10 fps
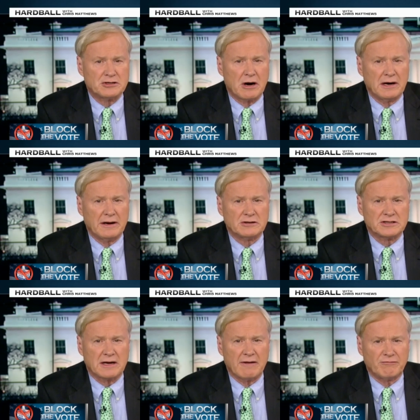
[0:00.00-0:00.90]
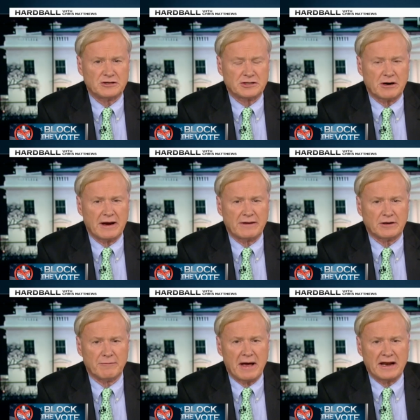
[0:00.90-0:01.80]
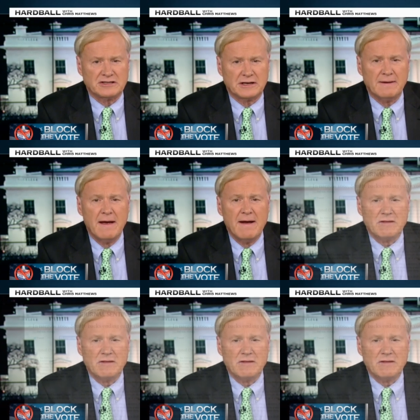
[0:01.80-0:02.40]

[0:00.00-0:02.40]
Majority Leader Scott Fitzgerald out there, Madison,